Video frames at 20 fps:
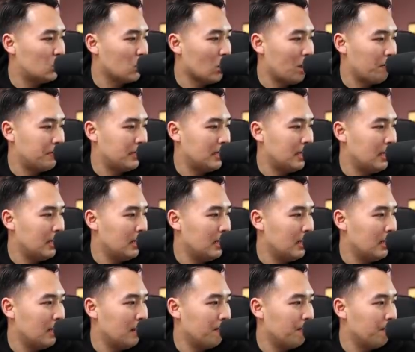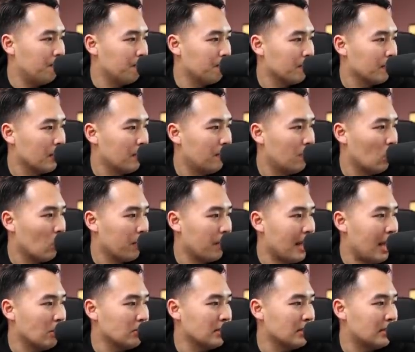dropped in um,
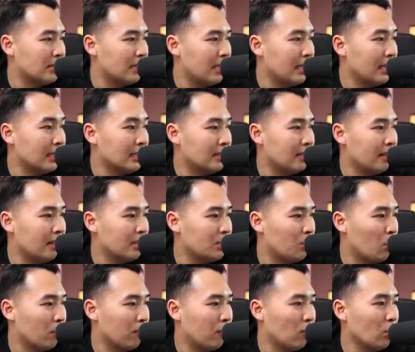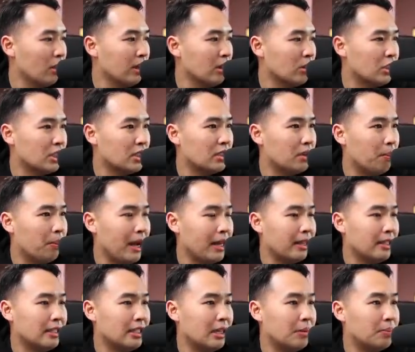4,000 today into this portfolio just to buy
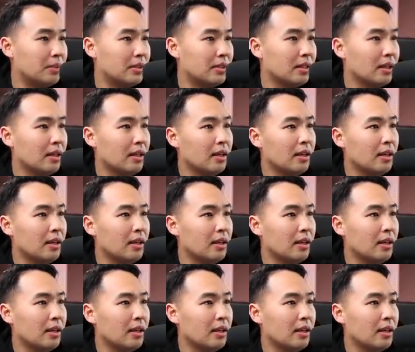the dips.